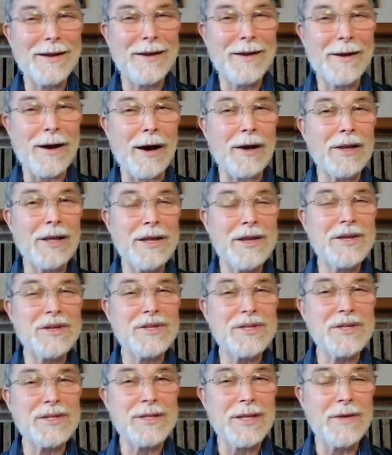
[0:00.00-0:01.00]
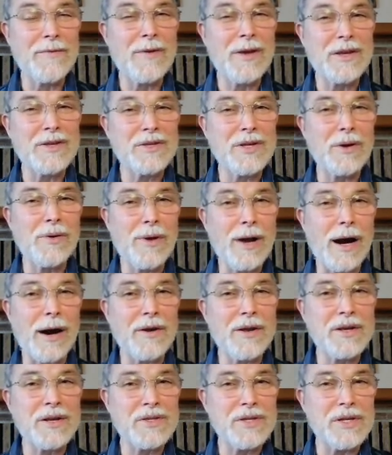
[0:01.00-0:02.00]
Godliness is living as though
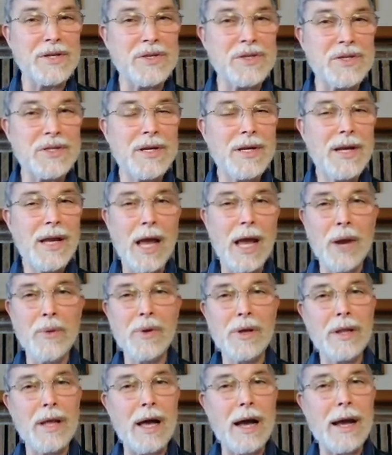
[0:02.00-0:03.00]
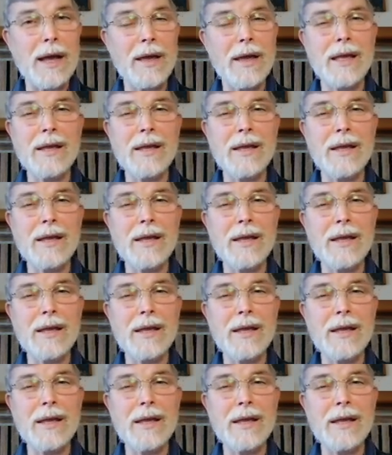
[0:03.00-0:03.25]
God exists and relying